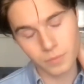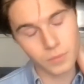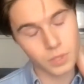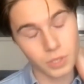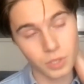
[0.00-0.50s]

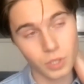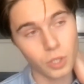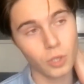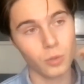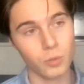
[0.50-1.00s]
just
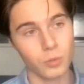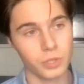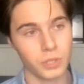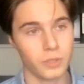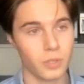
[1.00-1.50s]

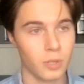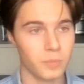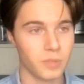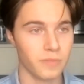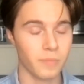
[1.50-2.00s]
huge in
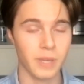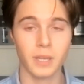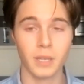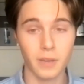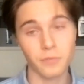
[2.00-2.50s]
terms of
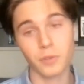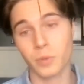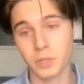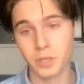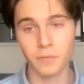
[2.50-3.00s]
making
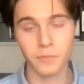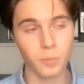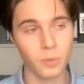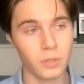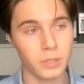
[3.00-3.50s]
everyone
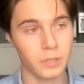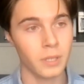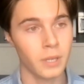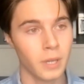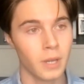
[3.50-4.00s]
comfortable,
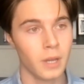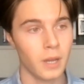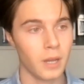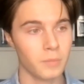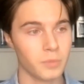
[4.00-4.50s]

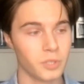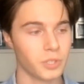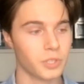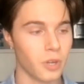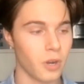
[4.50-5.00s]
and she
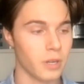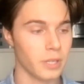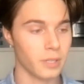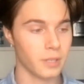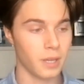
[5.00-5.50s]

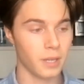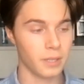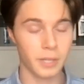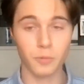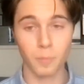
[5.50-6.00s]
started,
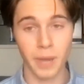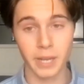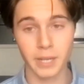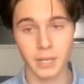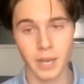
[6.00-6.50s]
like,
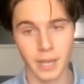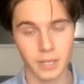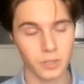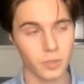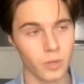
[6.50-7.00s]
Rebecca and I
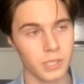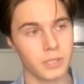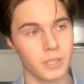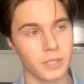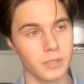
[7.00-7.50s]
had to do all these
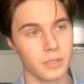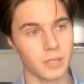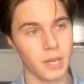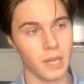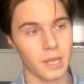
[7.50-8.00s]
scenes,
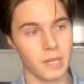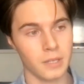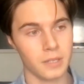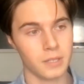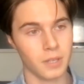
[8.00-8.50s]

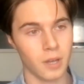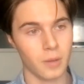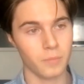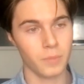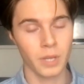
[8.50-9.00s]
and
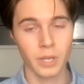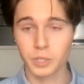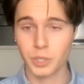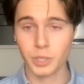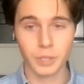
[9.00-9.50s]

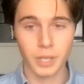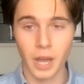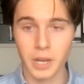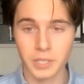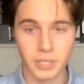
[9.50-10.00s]
she
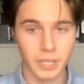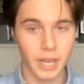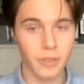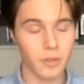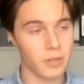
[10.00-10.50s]
got us
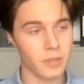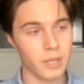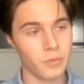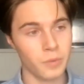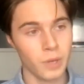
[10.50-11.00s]
together, and
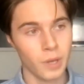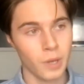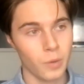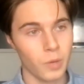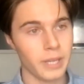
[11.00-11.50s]
then
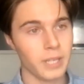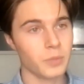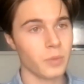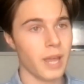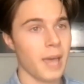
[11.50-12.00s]
I guess
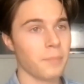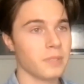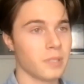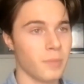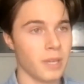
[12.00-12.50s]
what
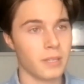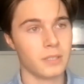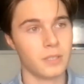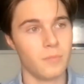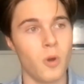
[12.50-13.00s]
happened to make
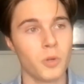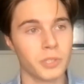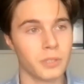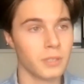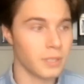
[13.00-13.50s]
us
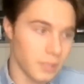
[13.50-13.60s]
emotionally